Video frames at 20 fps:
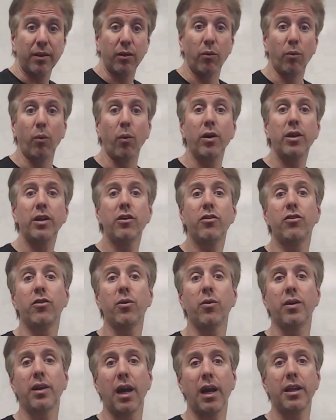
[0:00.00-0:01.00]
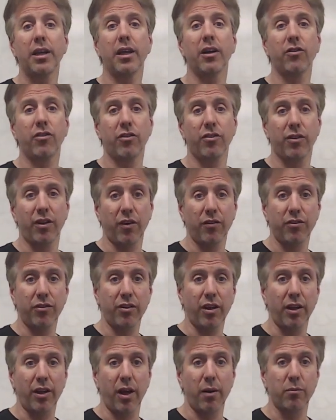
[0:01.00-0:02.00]
what do you do and how do you get yourself
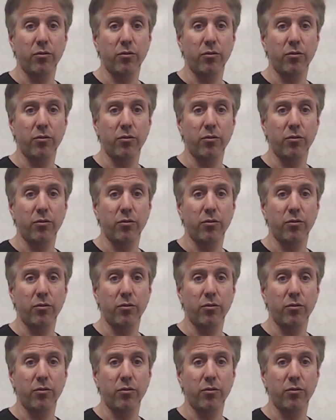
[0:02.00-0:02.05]
set up?